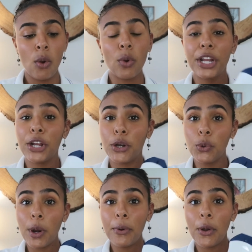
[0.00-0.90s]
we're going to go
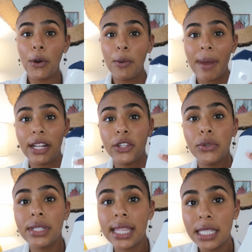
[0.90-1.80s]
to our probe and
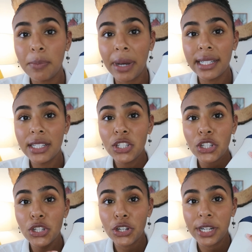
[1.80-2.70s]
use this button
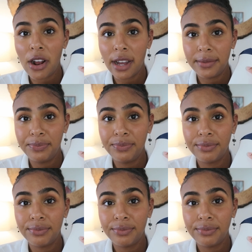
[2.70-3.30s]
to turn it on.